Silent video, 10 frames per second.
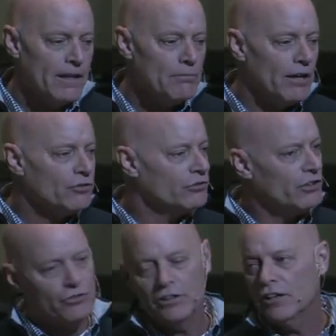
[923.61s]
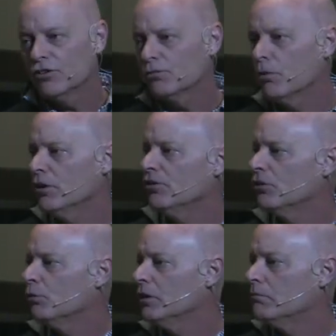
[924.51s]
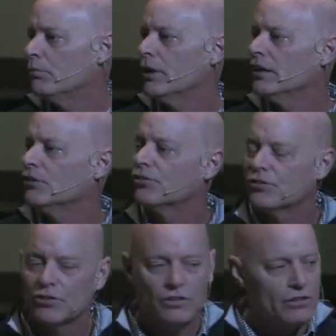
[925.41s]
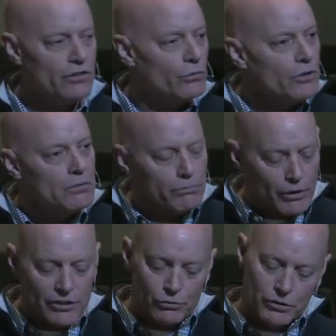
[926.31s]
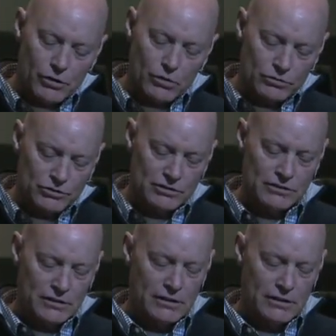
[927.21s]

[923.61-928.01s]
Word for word: and my suggestion again this morning is that we embrace, that we embrace, we don't